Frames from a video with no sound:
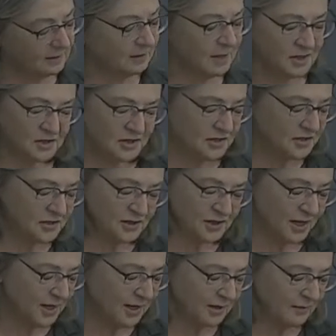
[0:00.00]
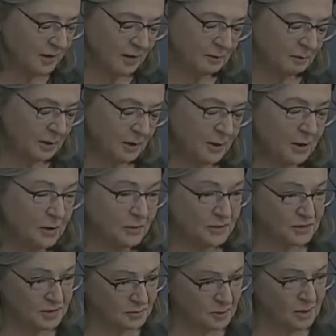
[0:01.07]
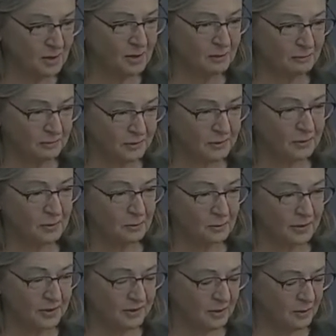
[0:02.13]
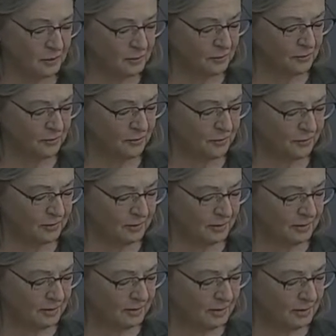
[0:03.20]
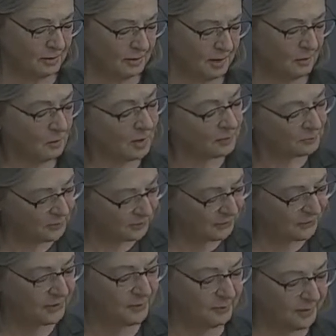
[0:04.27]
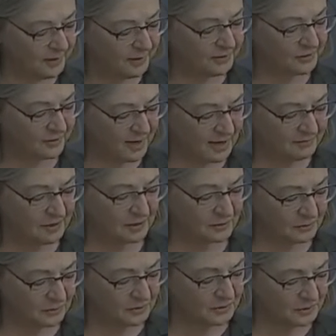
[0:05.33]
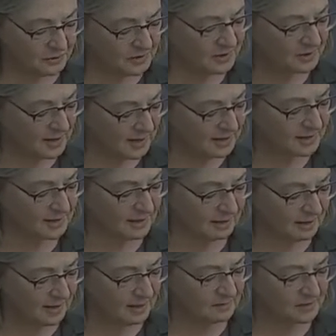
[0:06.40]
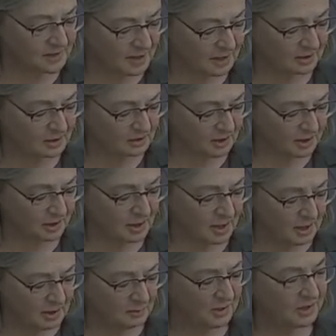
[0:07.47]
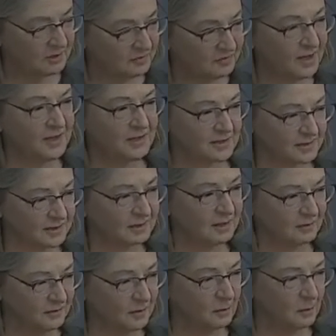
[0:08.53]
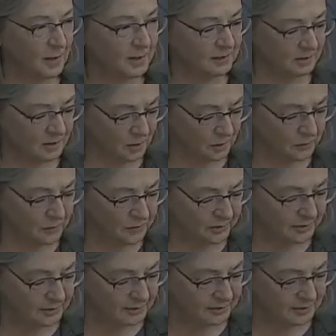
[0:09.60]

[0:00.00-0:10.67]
a luscious stand of them below the small rear window. And what peered at me in traffic through two slots in a livestock truck but the face of the white goat?